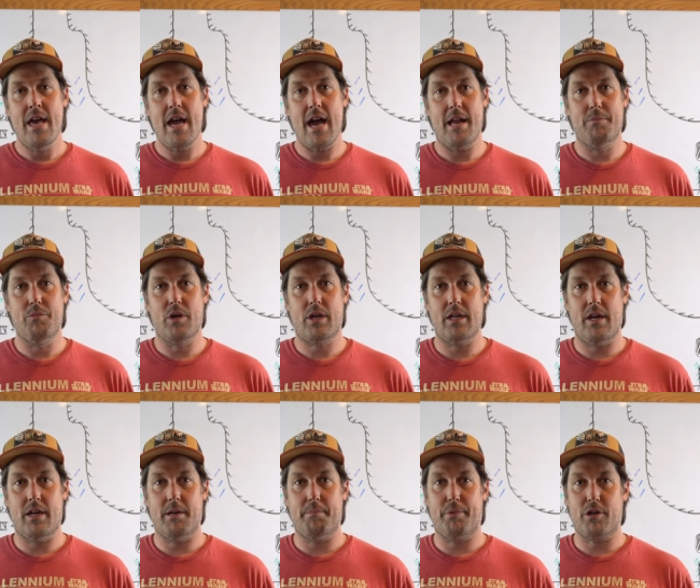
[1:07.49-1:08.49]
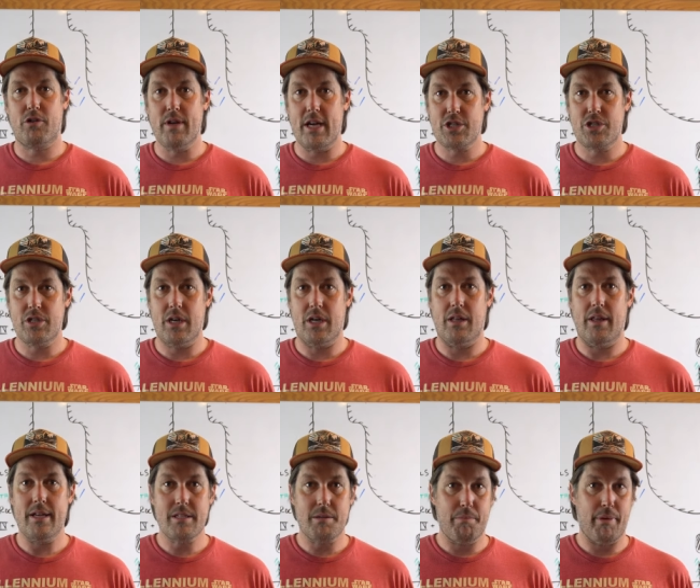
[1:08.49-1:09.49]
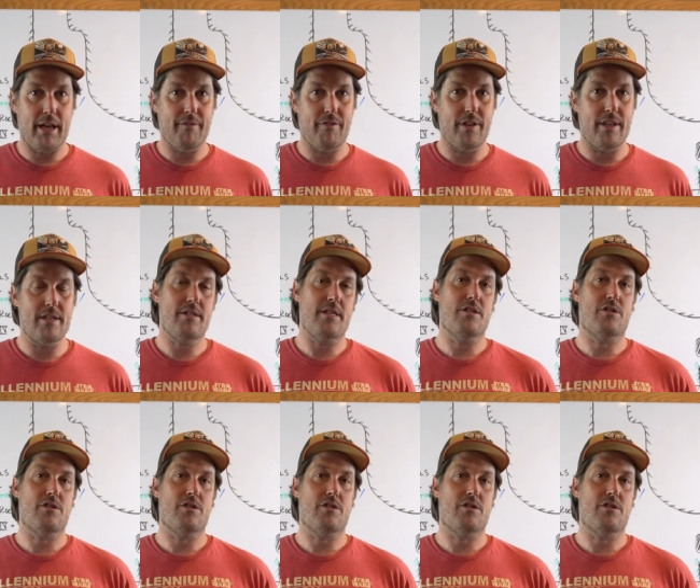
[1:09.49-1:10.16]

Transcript: and I'm working on a progression, a lesson plan for this,